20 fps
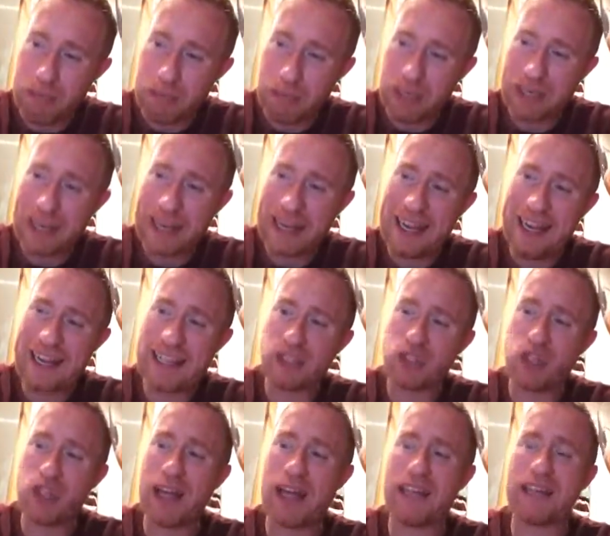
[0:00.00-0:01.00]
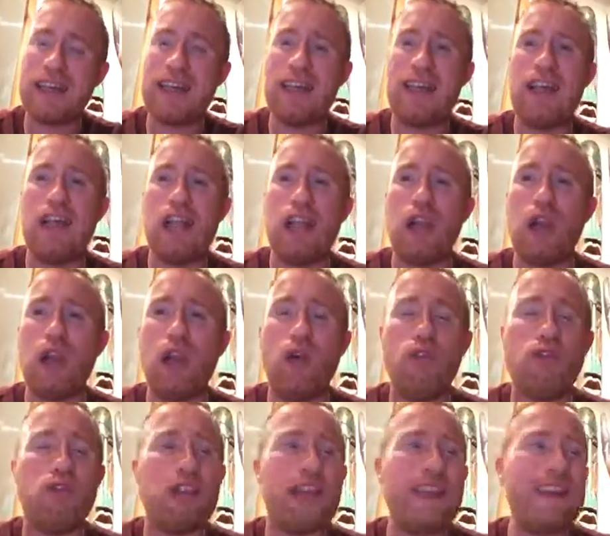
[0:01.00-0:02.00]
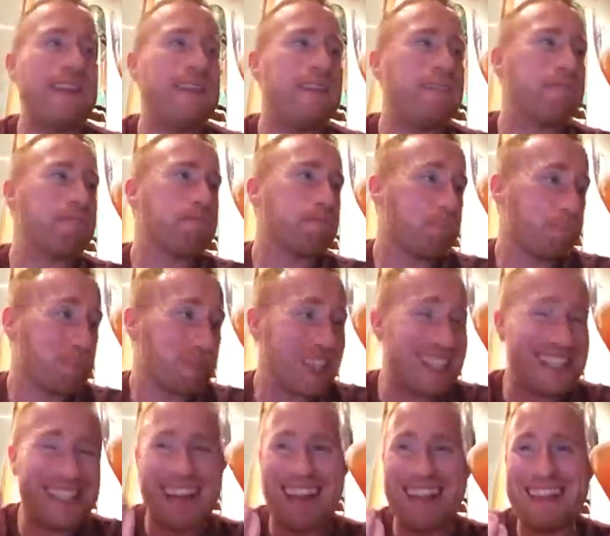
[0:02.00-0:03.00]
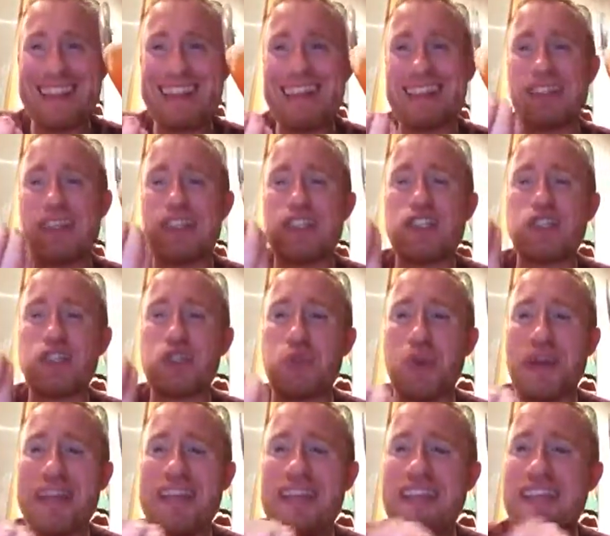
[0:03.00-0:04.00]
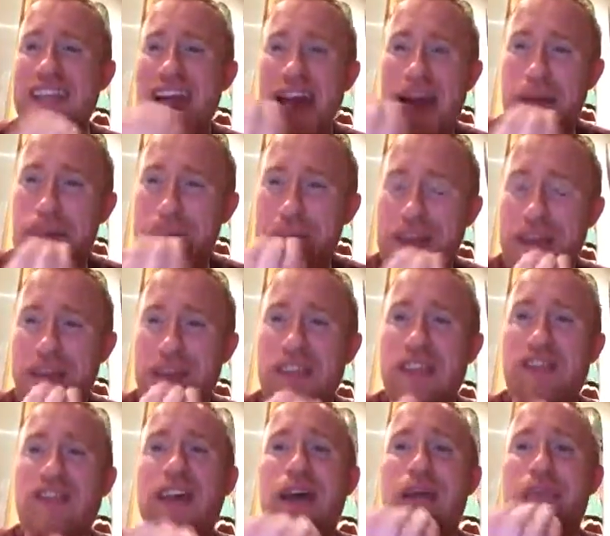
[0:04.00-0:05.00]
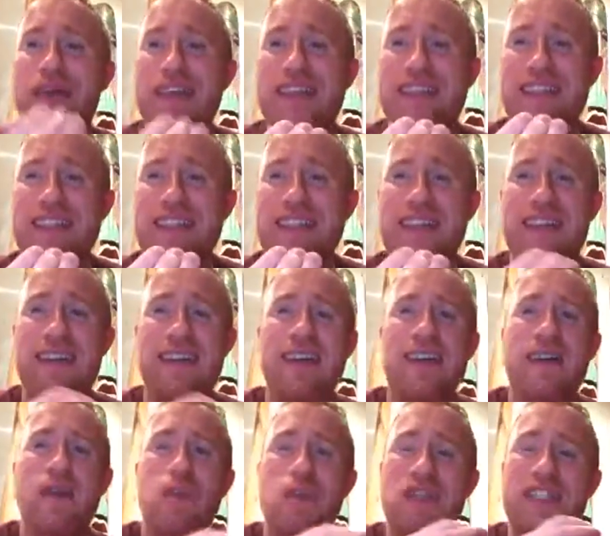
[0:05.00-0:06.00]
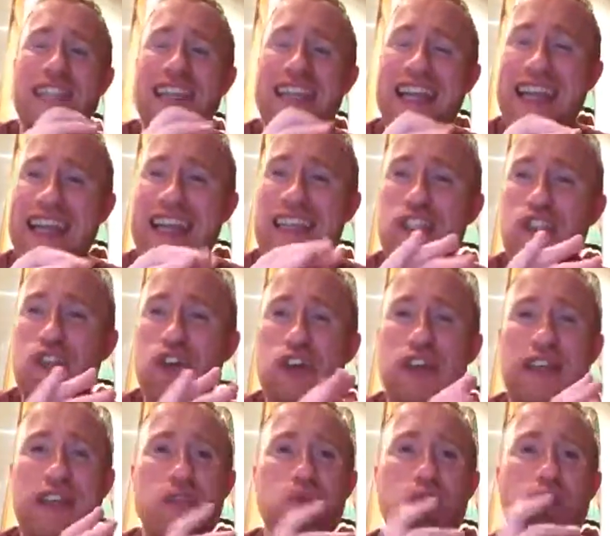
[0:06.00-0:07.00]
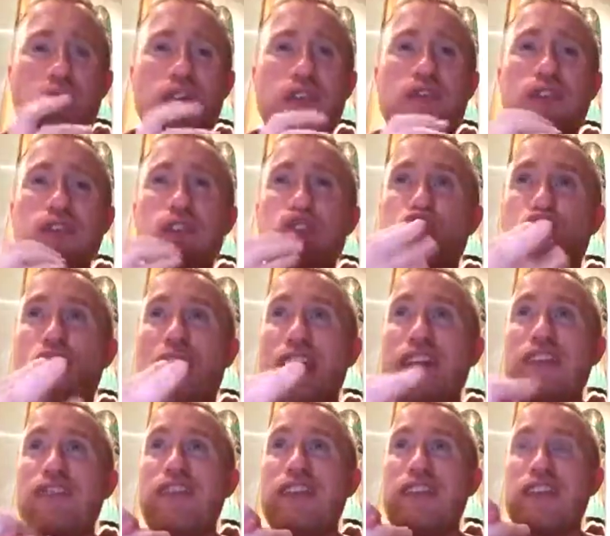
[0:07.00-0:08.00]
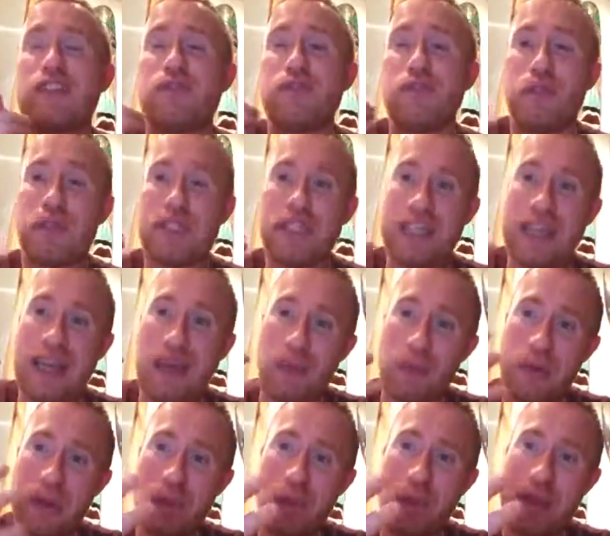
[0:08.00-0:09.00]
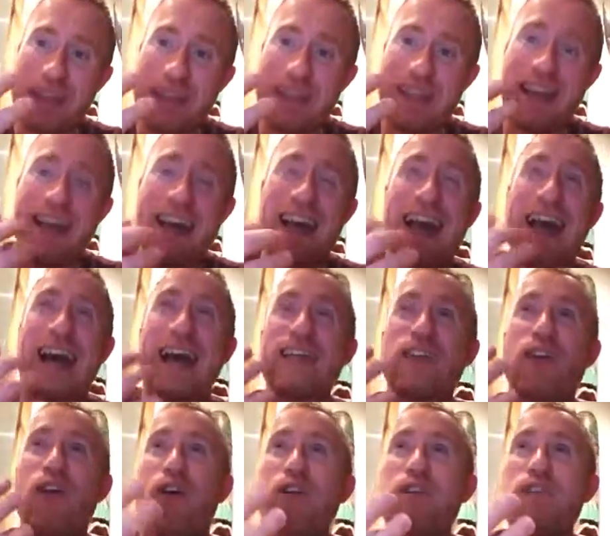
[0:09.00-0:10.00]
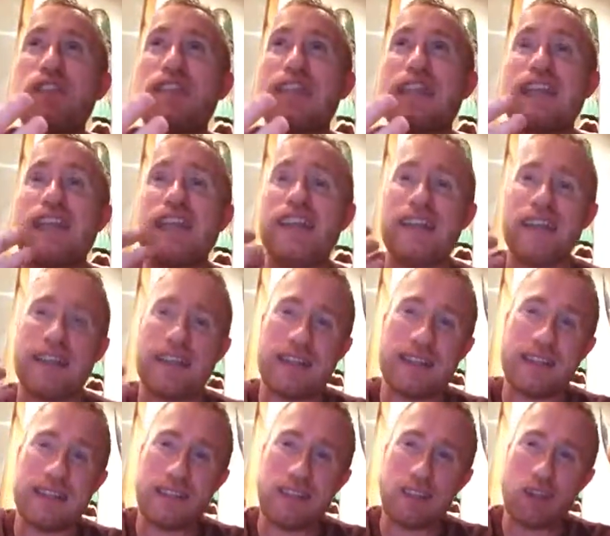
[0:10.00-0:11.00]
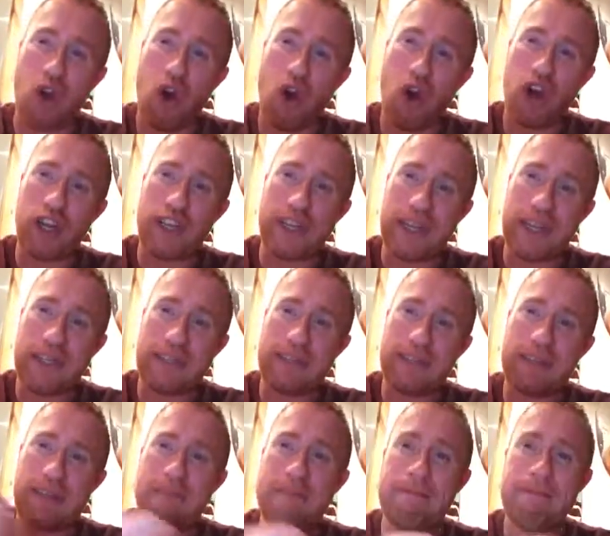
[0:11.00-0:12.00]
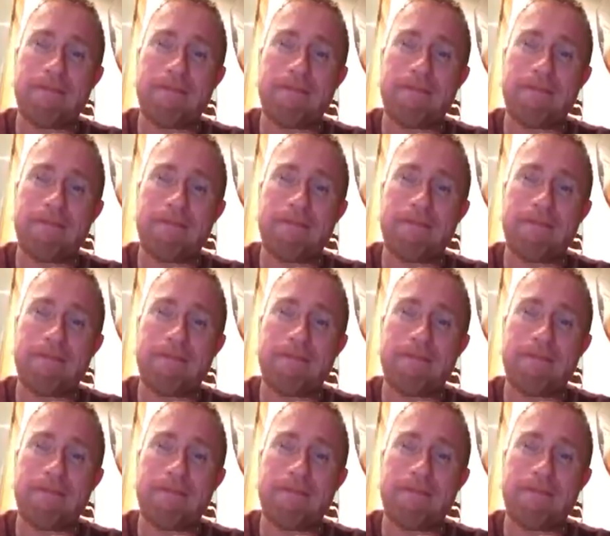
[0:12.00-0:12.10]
but it leads to that lovely, delicate sweetness and bitterness of the hibiscus, which leads to this wonderful dry finish which you get with the wheat, and obviously the sour yeast.